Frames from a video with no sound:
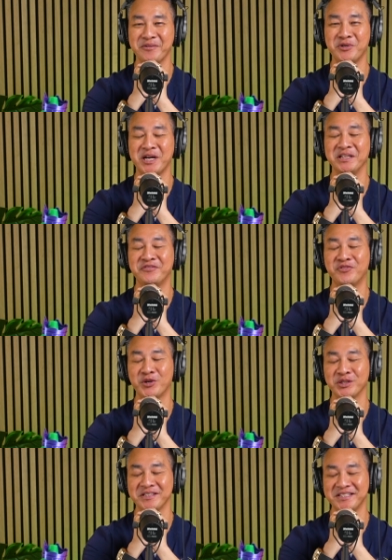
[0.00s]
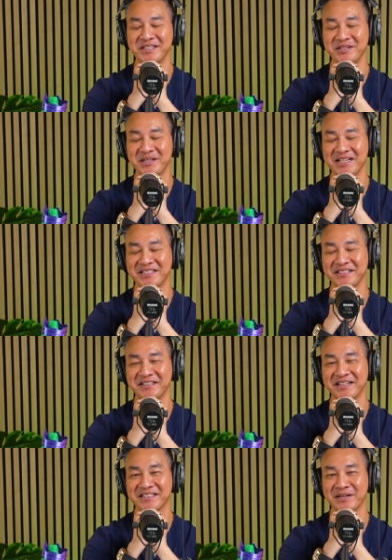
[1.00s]
Well, I look forward to seeing you guys in the
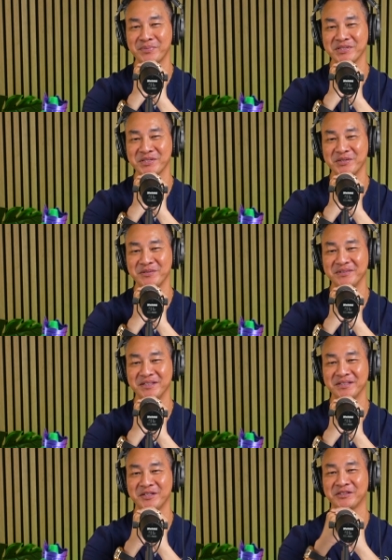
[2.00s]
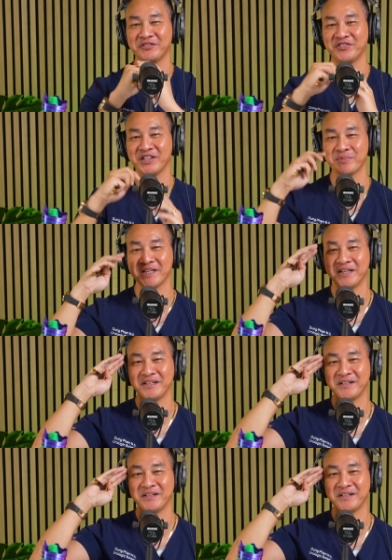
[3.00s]
next episode. Dr. Pham signing